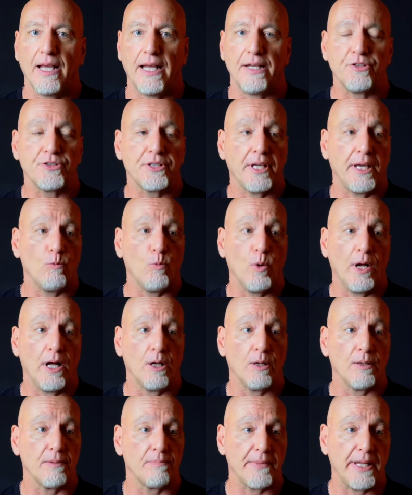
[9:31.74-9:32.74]
And you say,
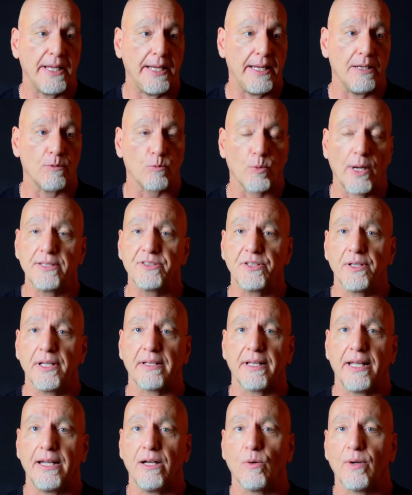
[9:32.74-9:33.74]
well, in
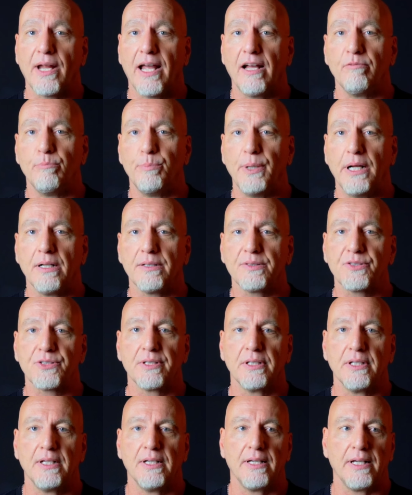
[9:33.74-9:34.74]
wrestling, they don't have
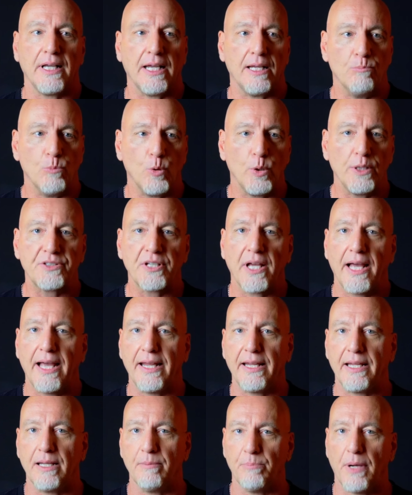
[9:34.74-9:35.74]
belts. In Muay
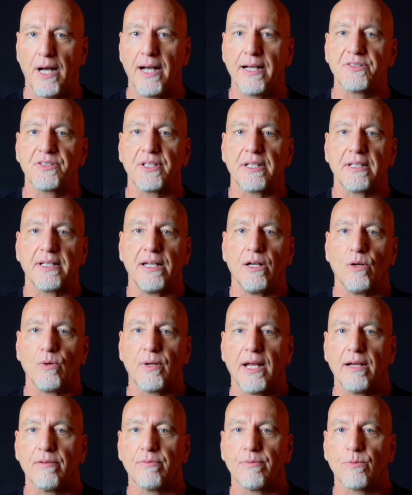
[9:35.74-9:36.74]
Thai, in boxing, they
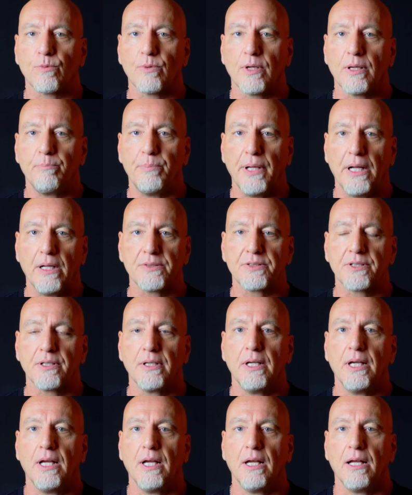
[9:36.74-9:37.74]
don't have belts.
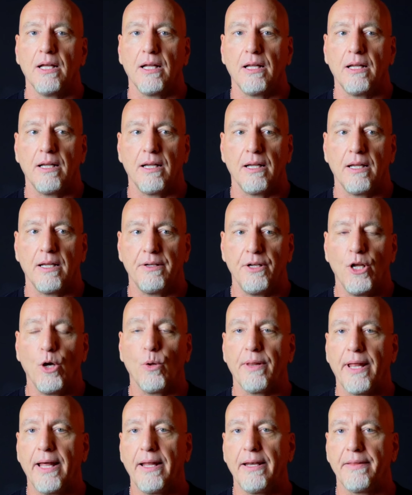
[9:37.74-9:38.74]

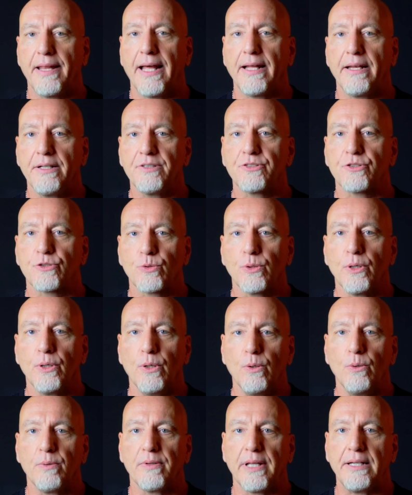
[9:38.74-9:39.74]
No, that is
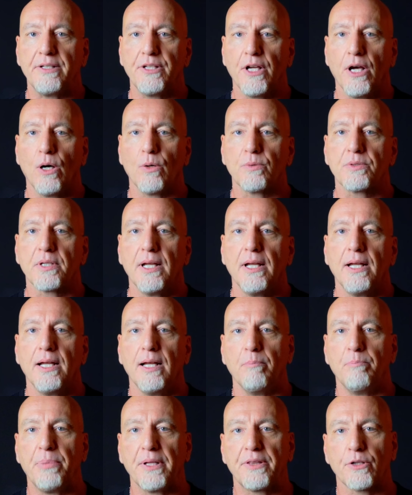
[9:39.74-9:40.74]
true. They don't.
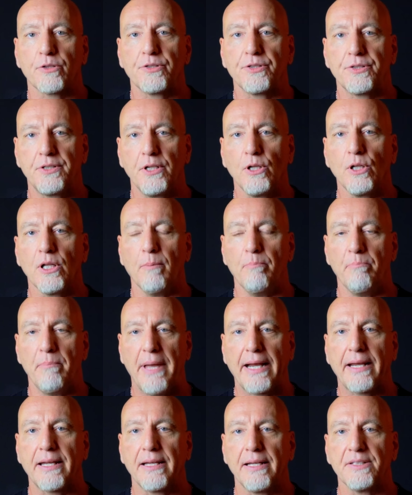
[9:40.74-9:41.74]
But there's still a
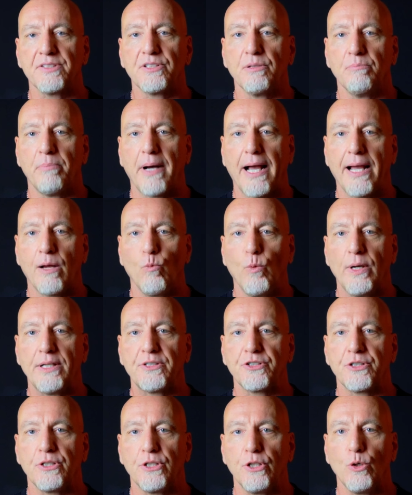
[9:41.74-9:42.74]
mechanism by
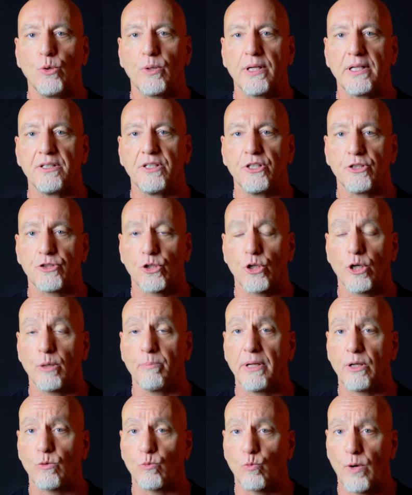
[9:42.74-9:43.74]
which you can
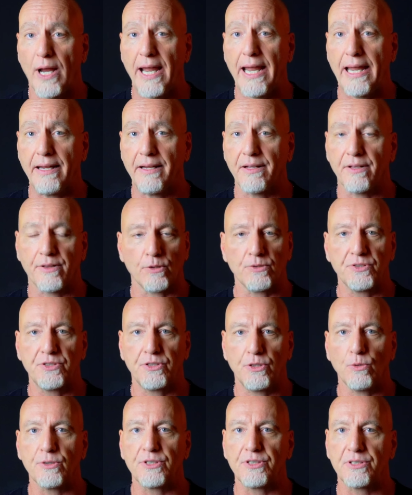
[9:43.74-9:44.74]
determine rank. There's
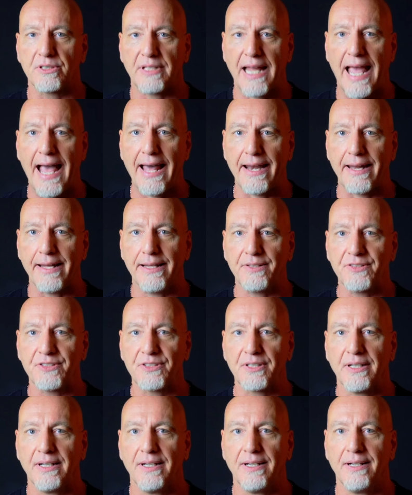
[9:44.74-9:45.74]
still
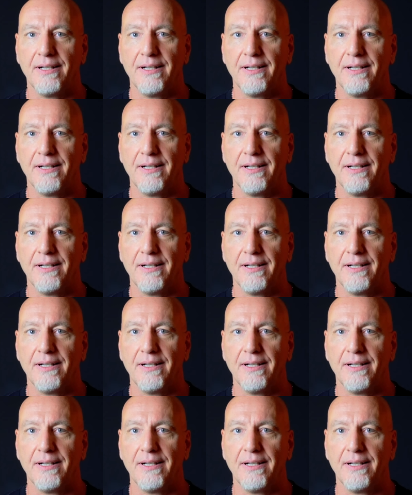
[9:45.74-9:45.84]
status.